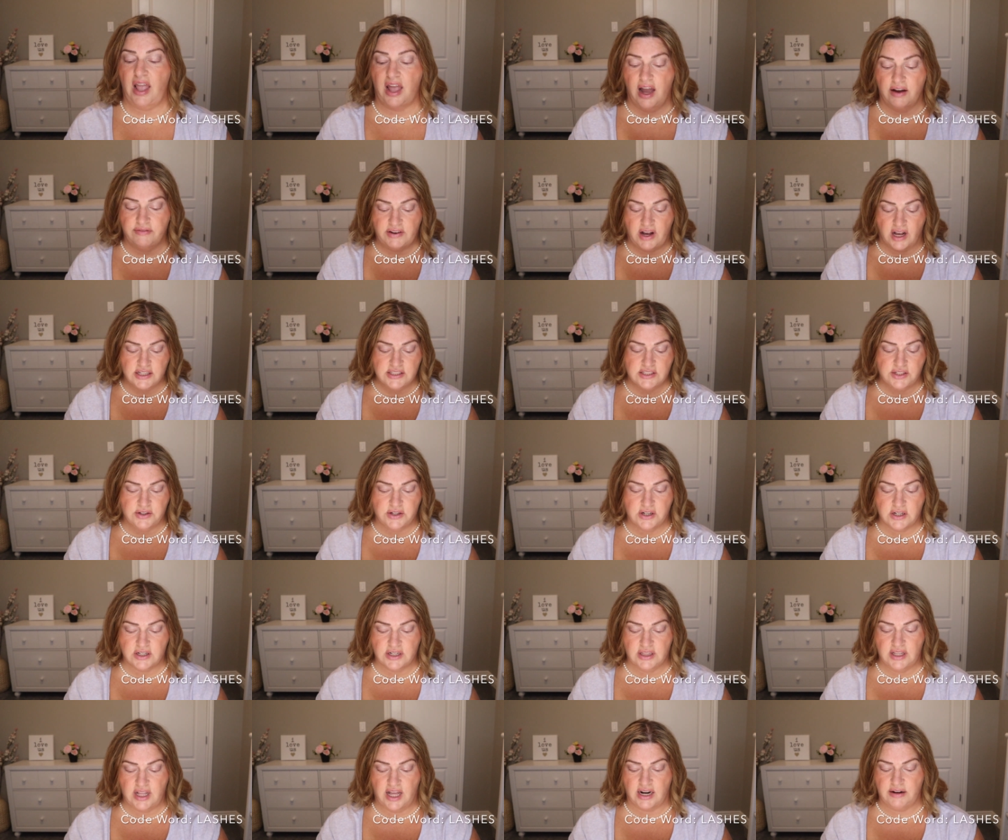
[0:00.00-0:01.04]
I've also
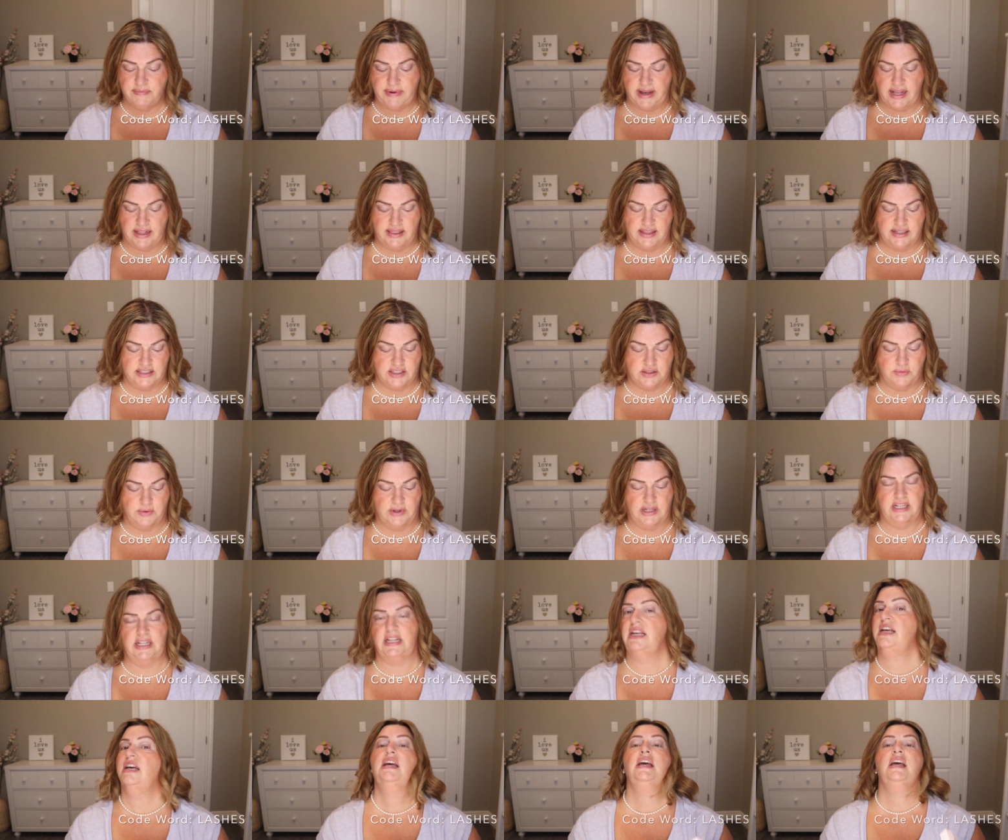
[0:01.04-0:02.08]
heard a lot about this
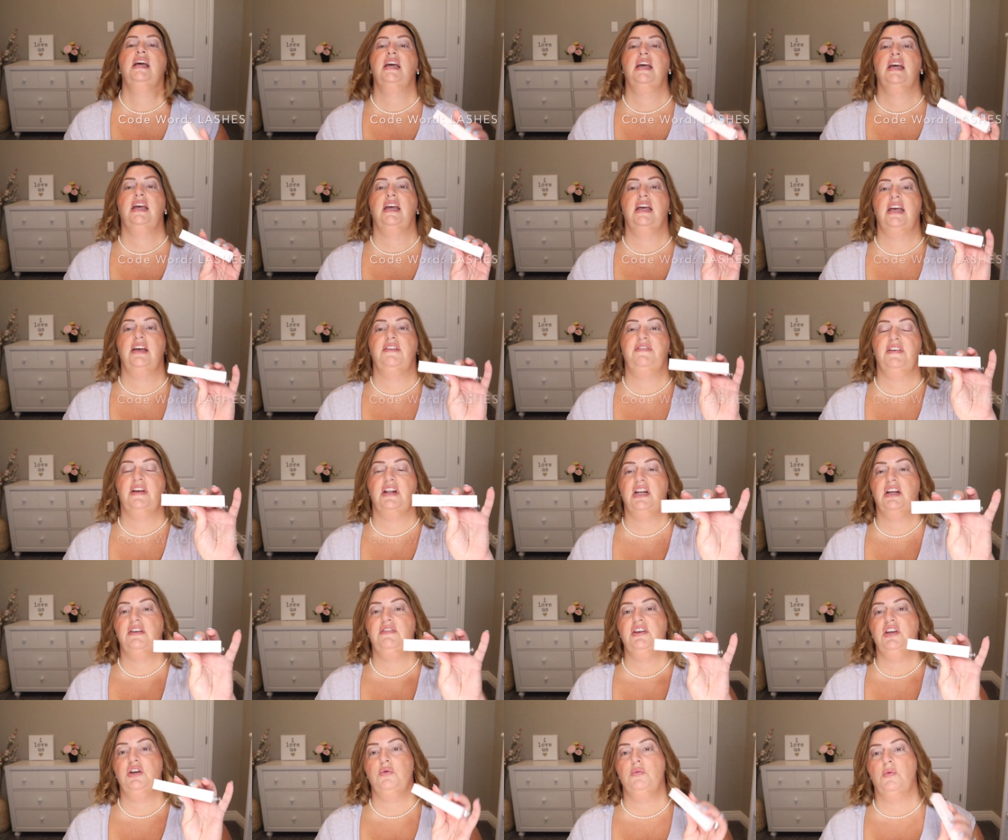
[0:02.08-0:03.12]
one. If any
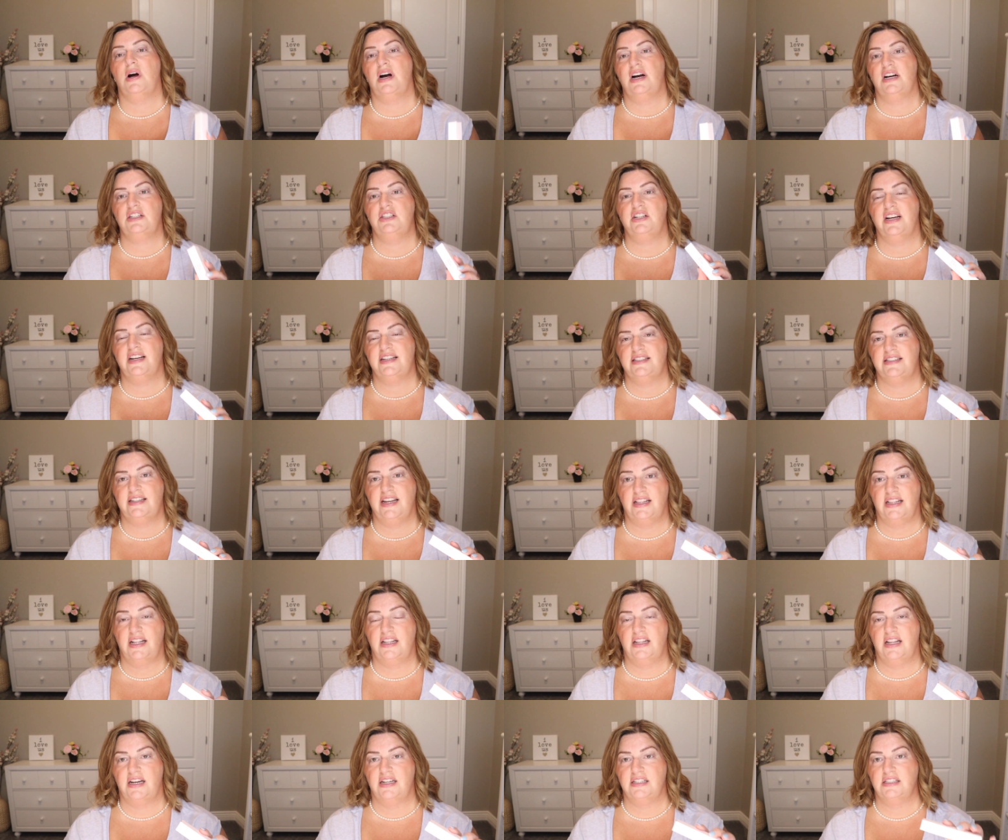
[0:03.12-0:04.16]
of you watch Estee
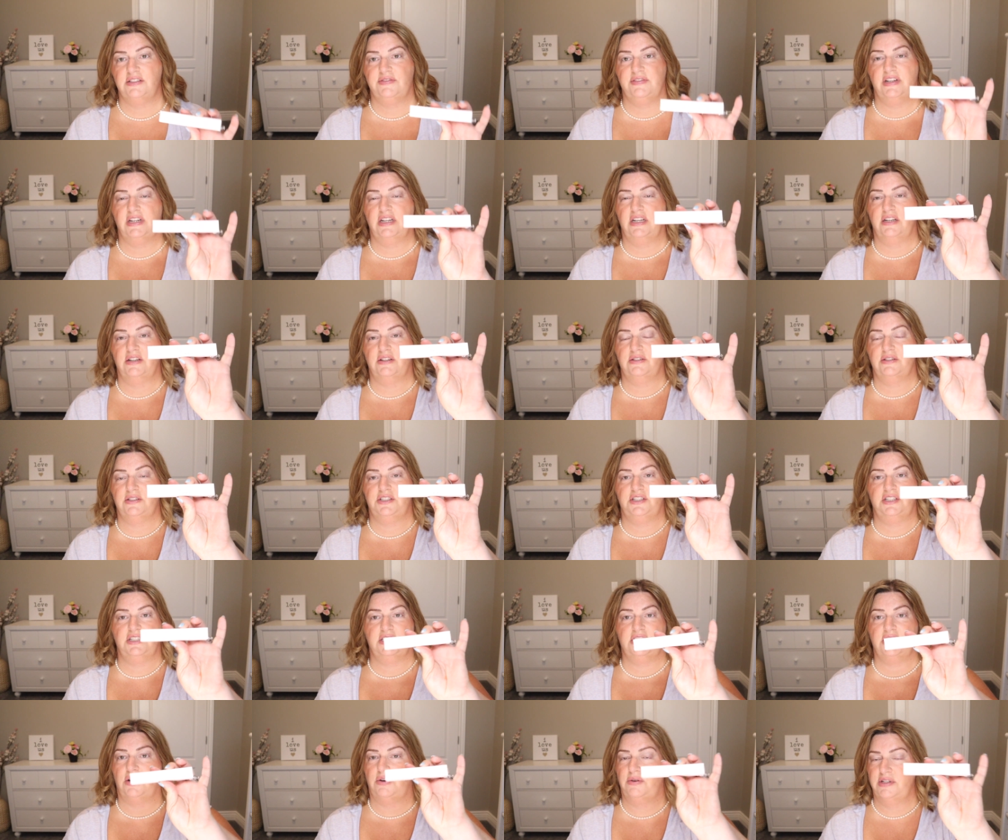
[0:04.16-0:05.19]
Lalonde's videos,
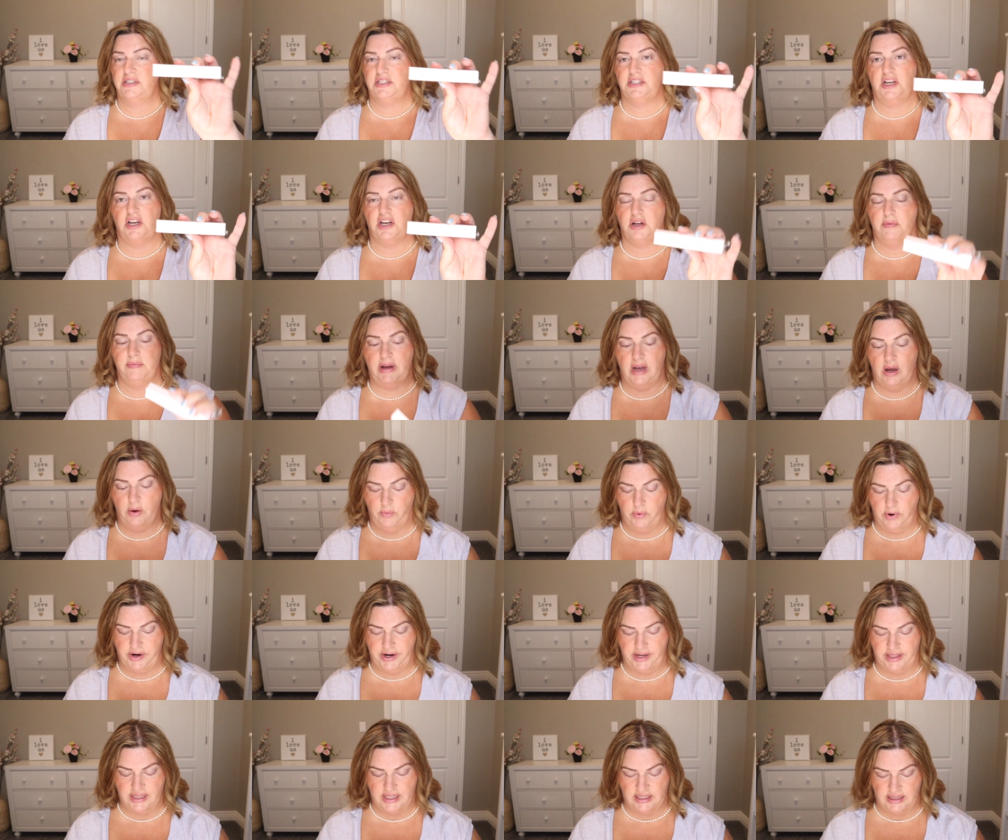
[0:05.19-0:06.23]
she's always talking about
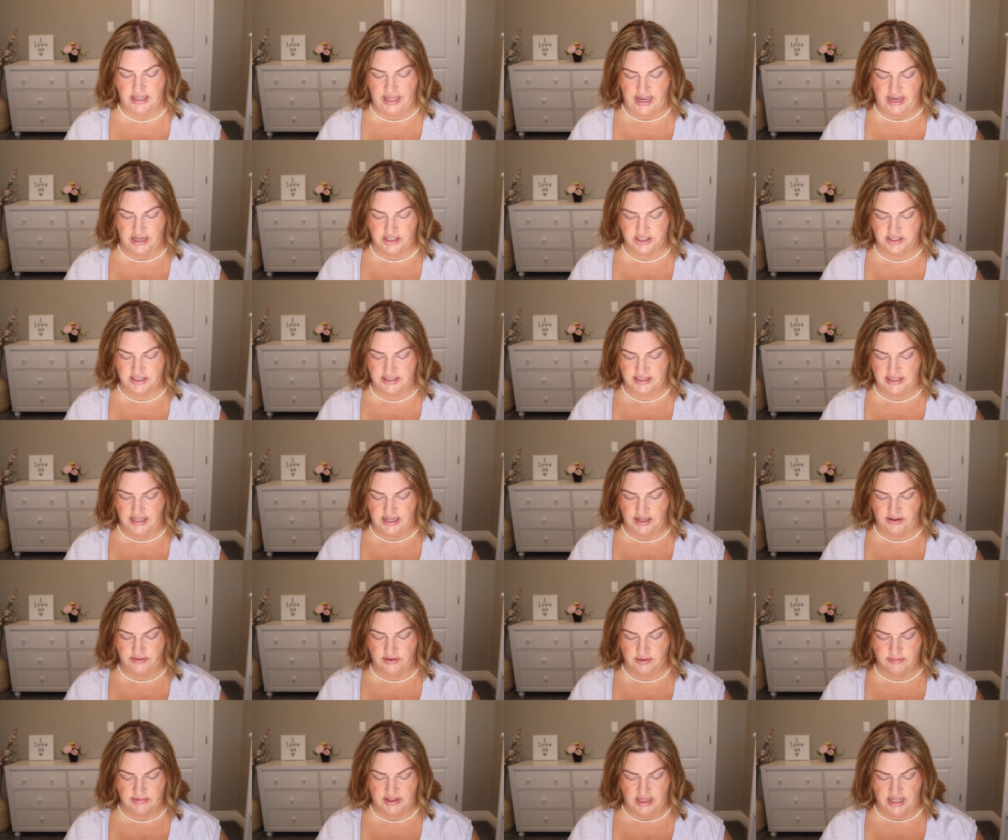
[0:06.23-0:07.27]
wearing the Lash Slick
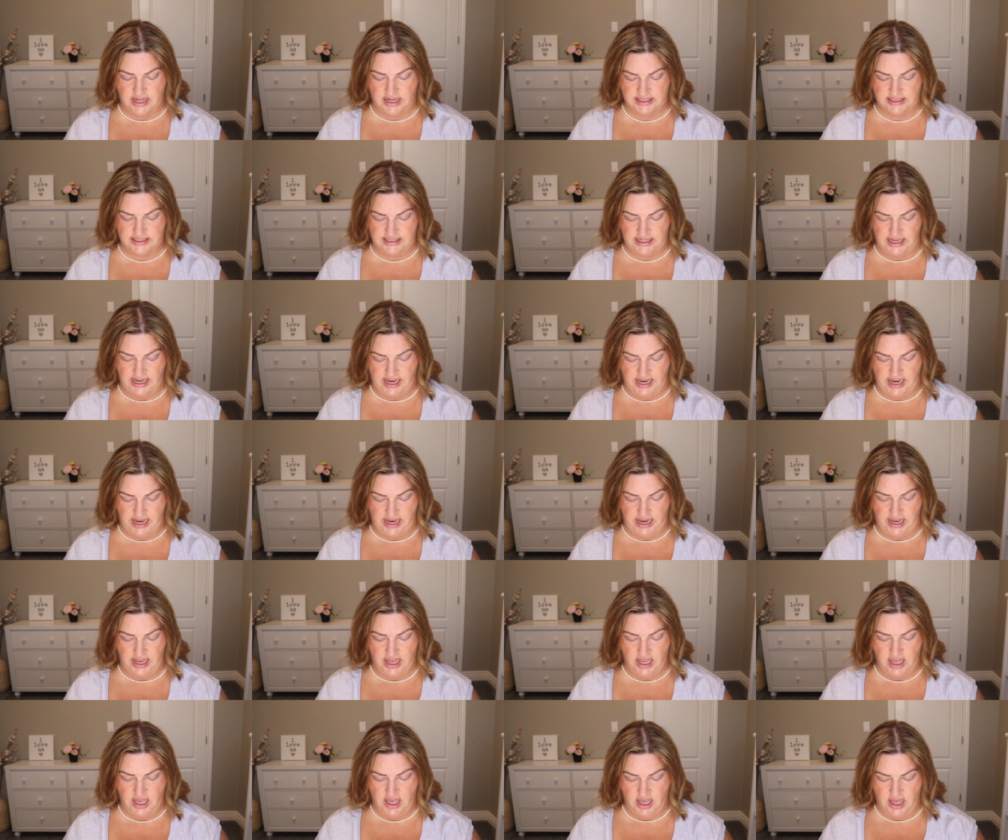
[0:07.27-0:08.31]
from Glossier.